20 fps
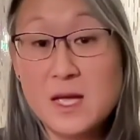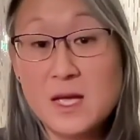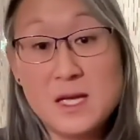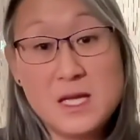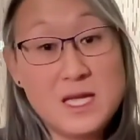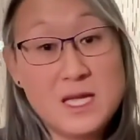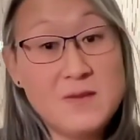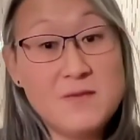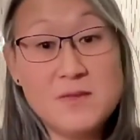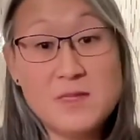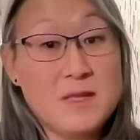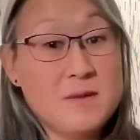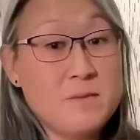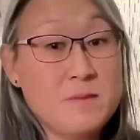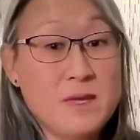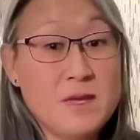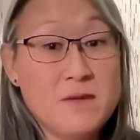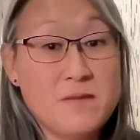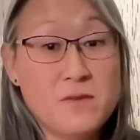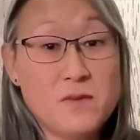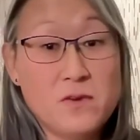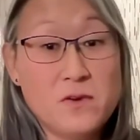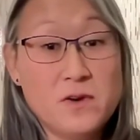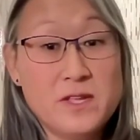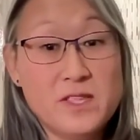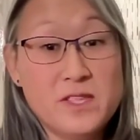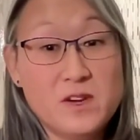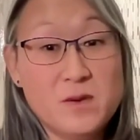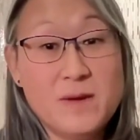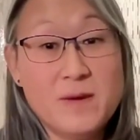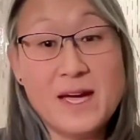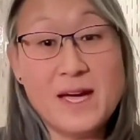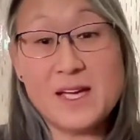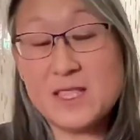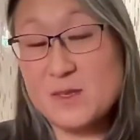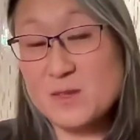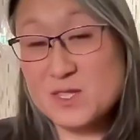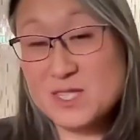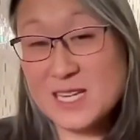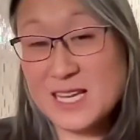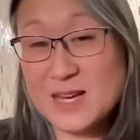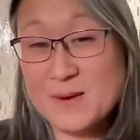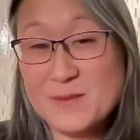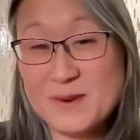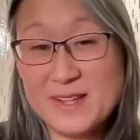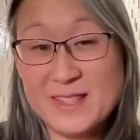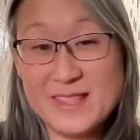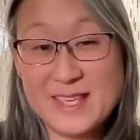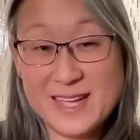even they may have herniated their back. You stick them with an